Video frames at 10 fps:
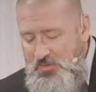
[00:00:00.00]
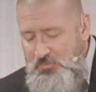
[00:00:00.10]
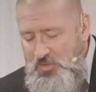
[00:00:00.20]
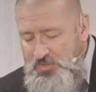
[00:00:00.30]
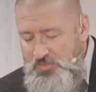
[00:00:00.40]
or
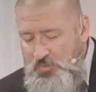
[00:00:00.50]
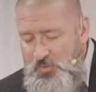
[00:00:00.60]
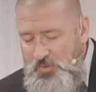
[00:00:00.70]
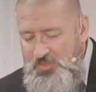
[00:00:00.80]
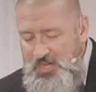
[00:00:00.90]
most of
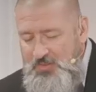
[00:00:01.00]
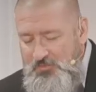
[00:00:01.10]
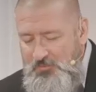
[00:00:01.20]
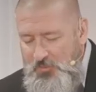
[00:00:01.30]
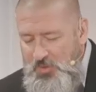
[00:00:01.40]
what we're
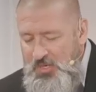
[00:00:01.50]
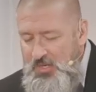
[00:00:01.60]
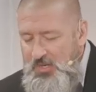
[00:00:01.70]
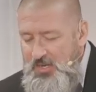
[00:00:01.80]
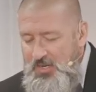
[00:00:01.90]
thankful for,
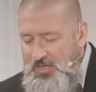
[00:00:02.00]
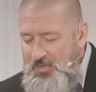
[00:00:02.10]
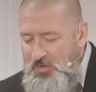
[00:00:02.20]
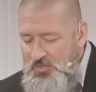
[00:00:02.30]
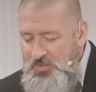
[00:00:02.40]

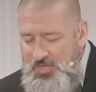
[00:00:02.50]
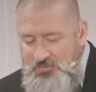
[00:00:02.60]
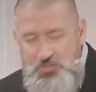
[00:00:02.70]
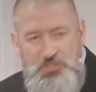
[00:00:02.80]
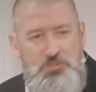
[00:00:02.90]
and all you
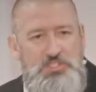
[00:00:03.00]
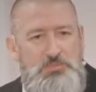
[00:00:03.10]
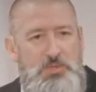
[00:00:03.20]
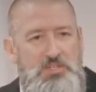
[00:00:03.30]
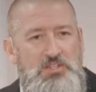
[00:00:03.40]
have to do is
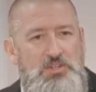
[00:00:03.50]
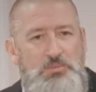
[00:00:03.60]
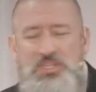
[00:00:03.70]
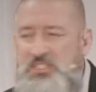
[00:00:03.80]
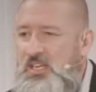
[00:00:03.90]
spend a
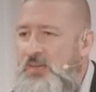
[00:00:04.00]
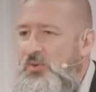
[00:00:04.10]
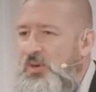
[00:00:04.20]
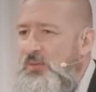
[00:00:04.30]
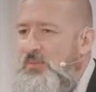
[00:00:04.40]
little bit of
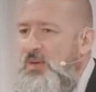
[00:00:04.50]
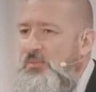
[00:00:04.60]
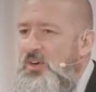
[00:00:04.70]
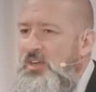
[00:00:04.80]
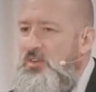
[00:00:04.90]
time around
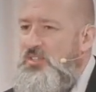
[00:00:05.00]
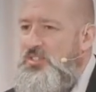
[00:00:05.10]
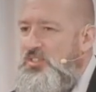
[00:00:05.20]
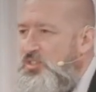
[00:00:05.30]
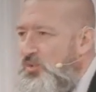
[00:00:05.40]
Mount Moriah
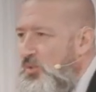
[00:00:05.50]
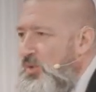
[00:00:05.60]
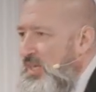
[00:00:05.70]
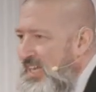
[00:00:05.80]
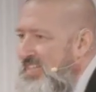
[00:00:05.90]
Christian
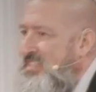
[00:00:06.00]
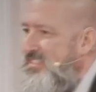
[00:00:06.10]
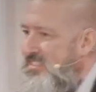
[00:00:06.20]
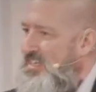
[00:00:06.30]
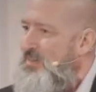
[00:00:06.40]
School at
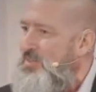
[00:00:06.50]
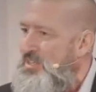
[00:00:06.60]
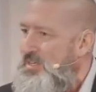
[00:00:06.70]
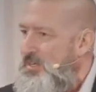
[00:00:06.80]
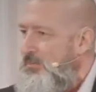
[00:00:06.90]
this time
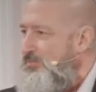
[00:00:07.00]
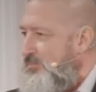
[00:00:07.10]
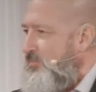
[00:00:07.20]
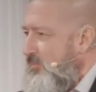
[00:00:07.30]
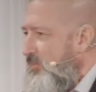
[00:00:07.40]
of the year,
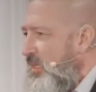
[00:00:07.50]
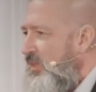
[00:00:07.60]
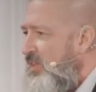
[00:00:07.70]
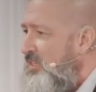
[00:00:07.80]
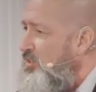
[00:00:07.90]

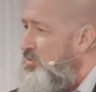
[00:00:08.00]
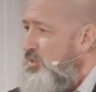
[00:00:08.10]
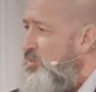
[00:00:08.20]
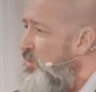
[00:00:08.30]
they do two